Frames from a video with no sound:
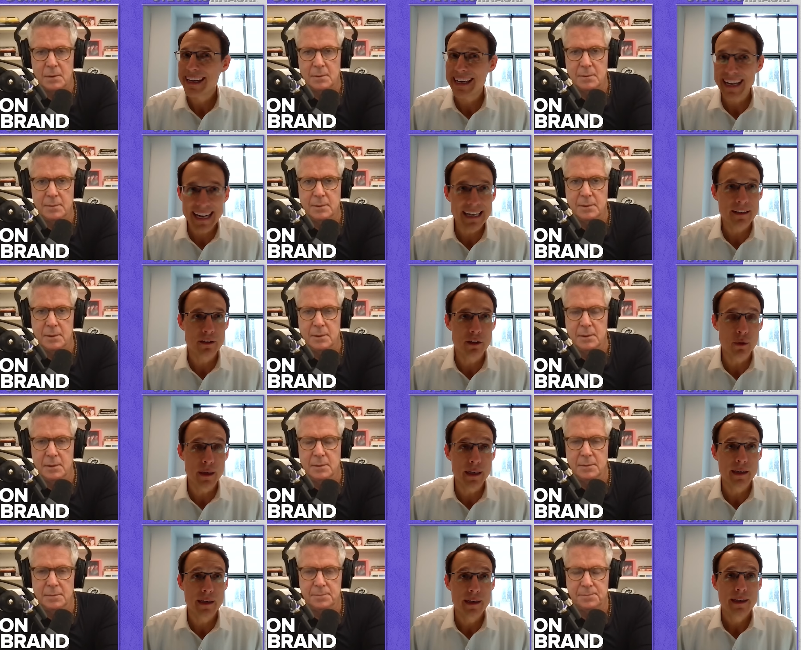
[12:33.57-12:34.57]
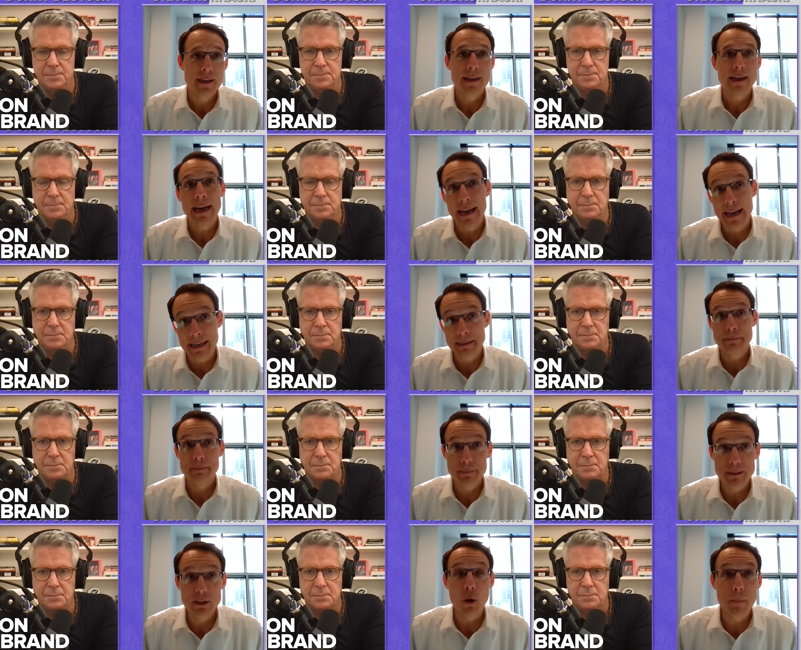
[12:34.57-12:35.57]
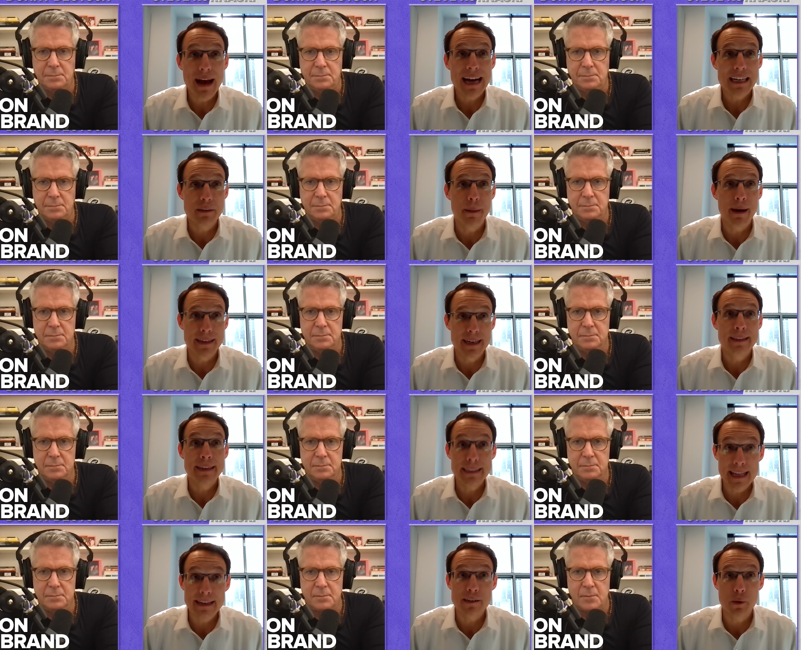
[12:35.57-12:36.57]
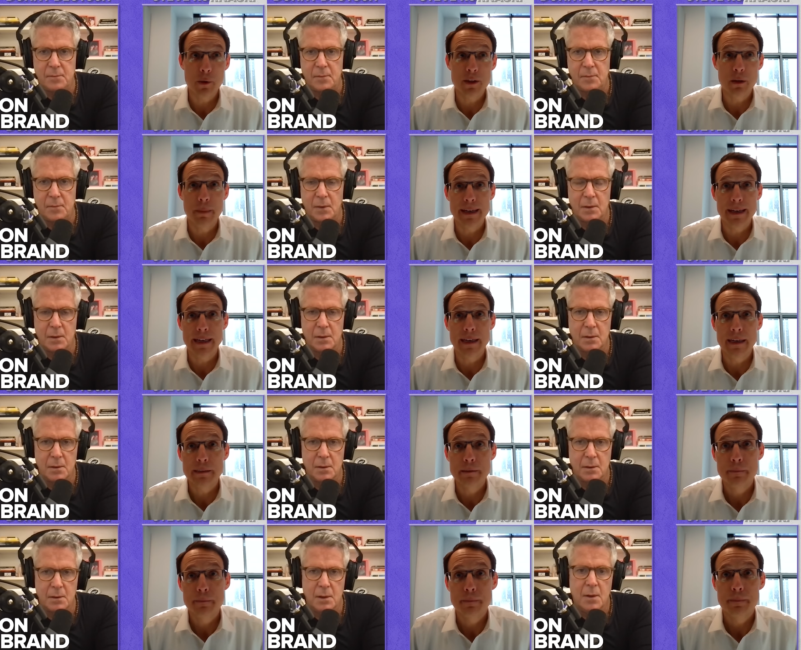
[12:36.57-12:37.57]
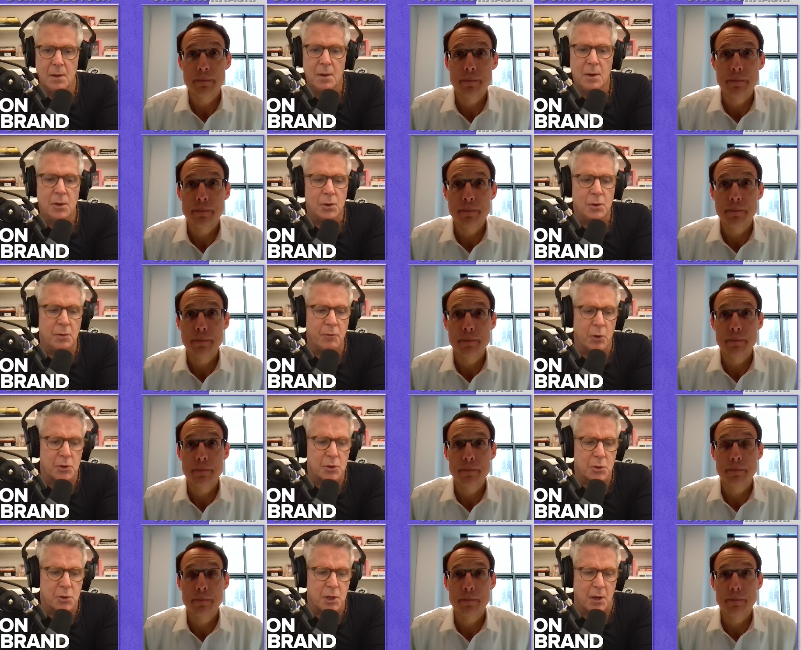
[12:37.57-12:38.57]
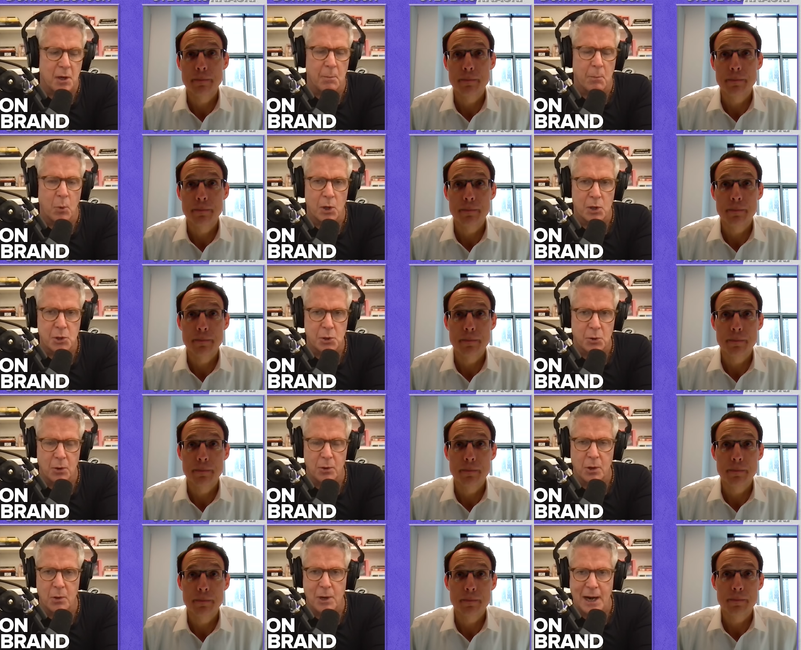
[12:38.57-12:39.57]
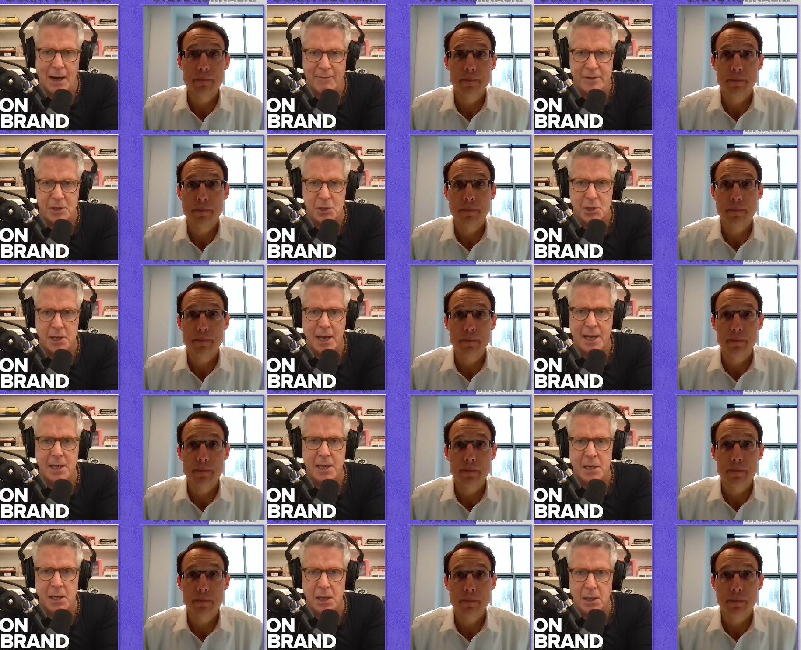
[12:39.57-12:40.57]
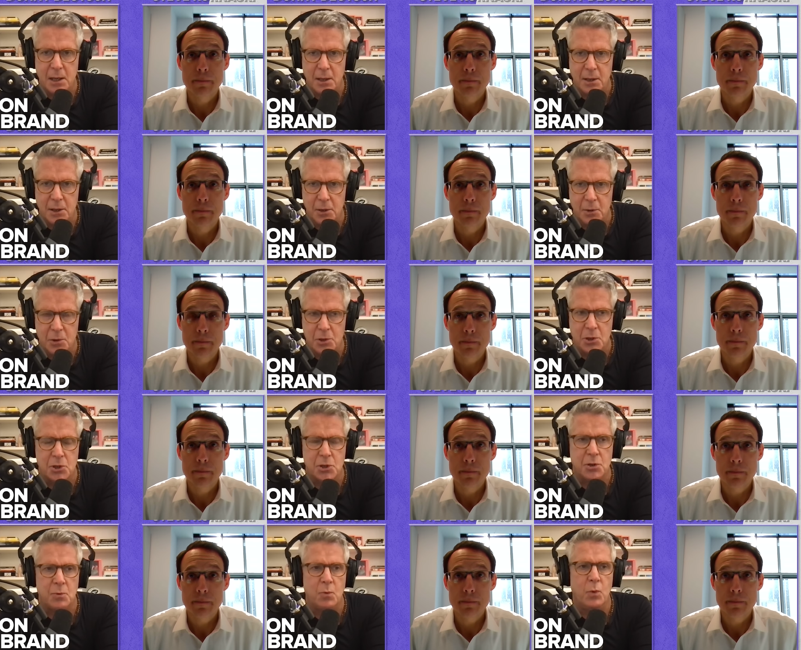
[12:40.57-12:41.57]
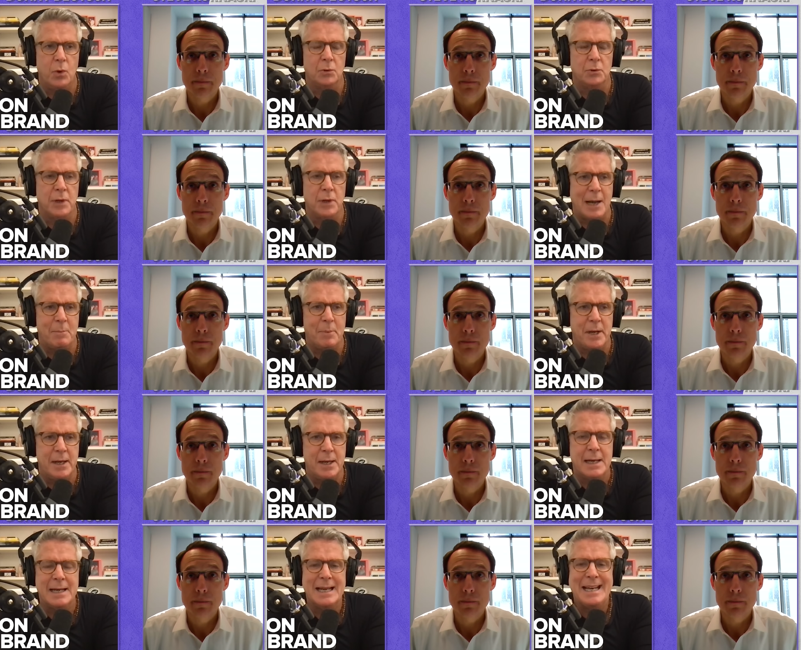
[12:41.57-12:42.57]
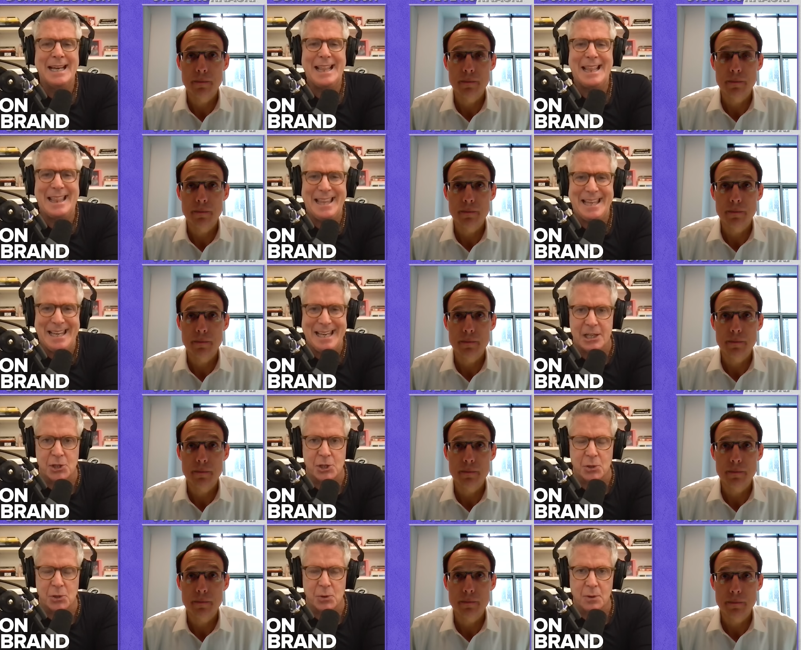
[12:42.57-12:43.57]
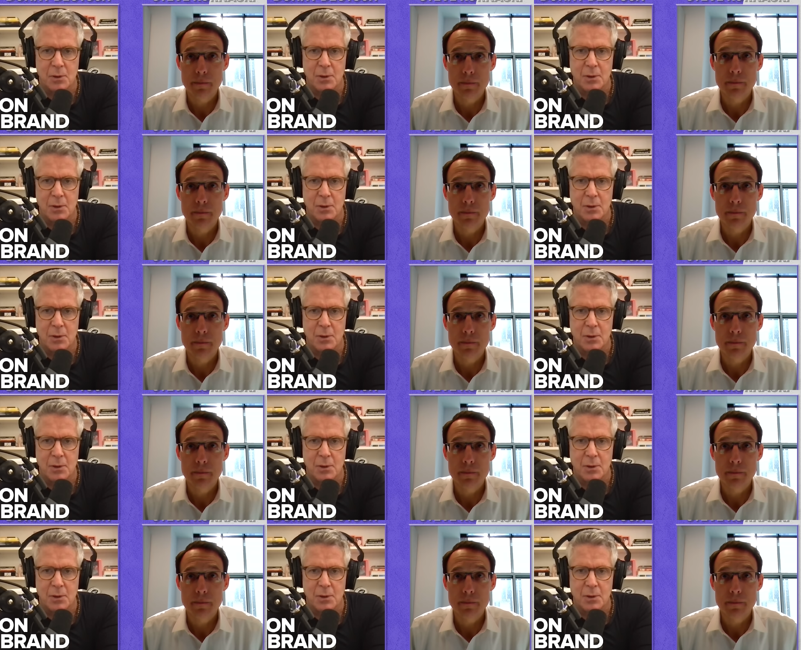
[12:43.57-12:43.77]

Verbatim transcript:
Speaker 1: can't do it, and go back to Biden. I think that is what they're banking on.
Speaker 2: You've also said abortion, although obviously a he- huge issue, will not be the issue